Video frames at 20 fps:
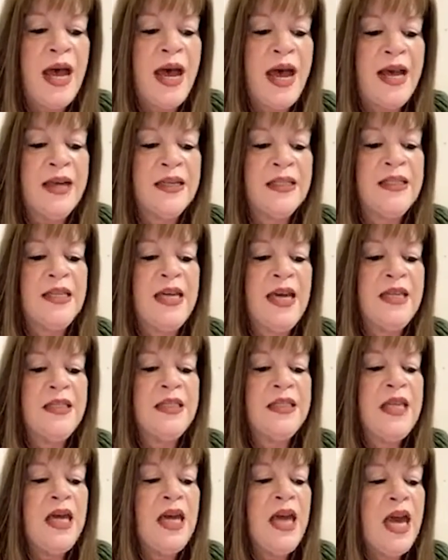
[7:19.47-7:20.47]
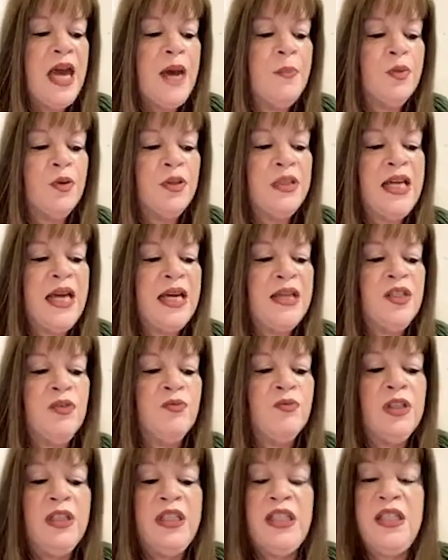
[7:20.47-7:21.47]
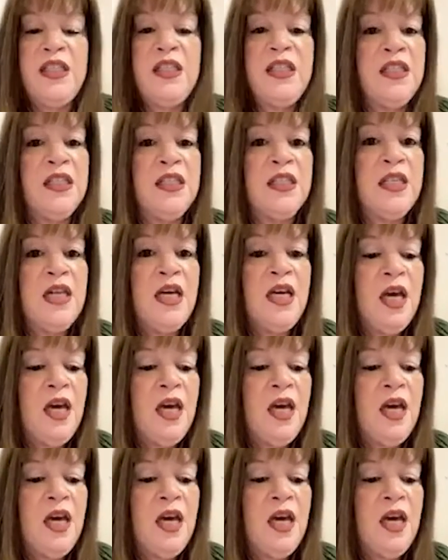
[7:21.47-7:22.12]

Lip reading: access and protects and releases